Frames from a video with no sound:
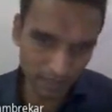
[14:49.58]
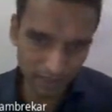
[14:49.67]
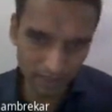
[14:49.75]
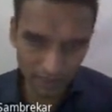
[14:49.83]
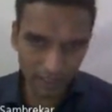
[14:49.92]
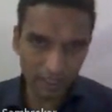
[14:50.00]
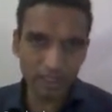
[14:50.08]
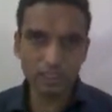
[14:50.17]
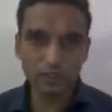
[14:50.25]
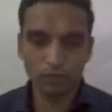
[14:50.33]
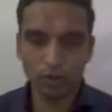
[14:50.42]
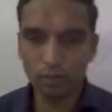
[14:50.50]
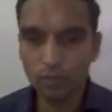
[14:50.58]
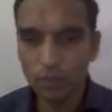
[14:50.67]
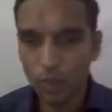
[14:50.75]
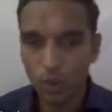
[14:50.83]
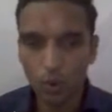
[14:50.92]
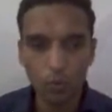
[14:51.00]
the signals from
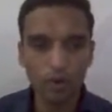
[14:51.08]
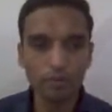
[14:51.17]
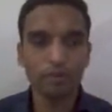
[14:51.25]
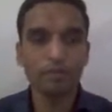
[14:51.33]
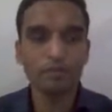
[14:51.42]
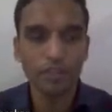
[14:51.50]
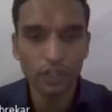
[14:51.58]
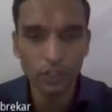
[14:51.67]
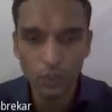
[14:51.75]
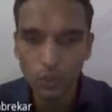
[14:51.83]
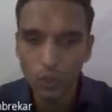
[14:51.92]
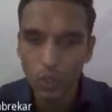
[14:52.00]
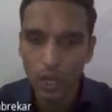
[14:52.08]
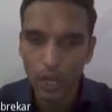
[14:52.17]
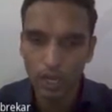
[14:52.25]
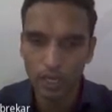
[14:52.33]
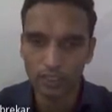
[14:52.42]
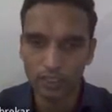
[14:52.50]
one function to
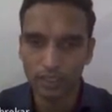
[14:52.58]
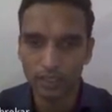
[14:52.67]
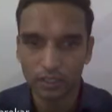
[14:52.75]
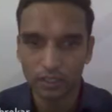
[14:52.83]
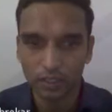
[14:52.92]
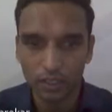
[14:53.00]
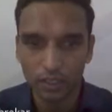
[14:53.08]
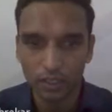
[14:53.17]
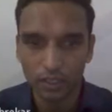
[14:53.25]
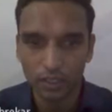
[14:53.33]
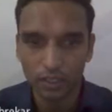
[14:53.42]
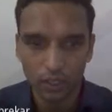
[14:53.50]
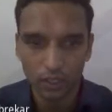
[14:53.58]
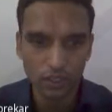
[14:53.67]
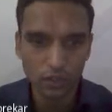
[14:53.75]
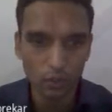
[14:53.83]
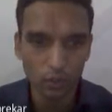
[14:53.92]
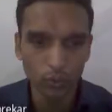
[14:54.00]
another. I can
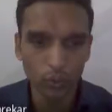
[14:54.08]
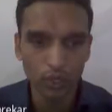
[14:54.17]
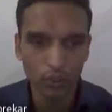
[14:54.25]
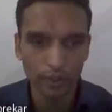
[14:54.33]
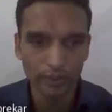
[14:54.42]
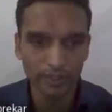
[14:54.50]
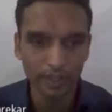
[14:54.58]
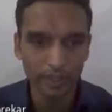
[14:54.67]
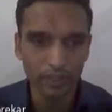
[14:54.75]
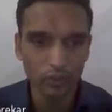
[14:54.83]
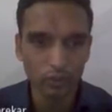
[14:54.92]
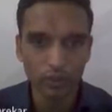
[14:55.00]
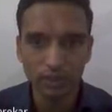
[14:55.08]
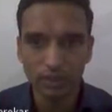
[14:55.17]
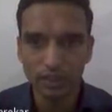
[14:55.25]
just show you how exactly this works